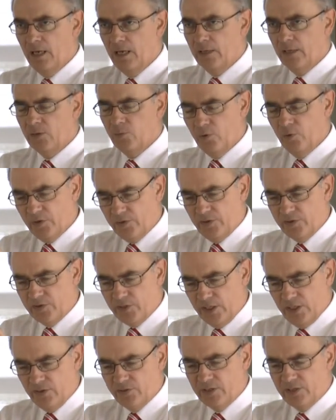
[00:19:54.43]
The word
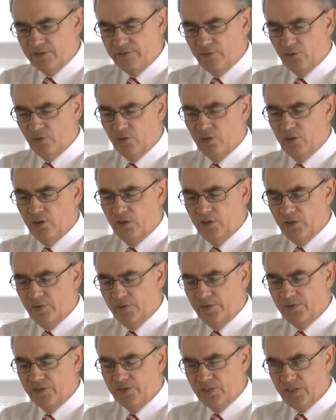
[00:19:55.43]
that's used is for
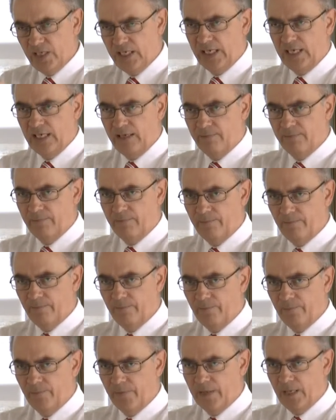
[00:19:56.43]
the sea.
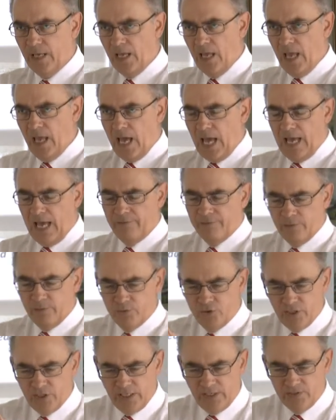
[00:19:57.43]
And from
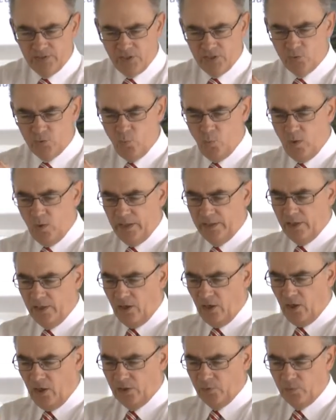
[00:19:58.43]
Genesis 1
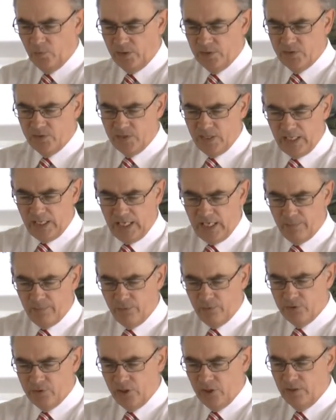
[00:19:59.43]
onwards, the
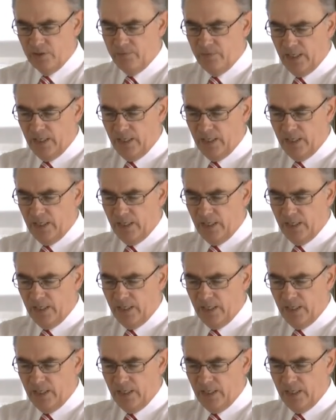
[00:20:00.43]
Hebrew term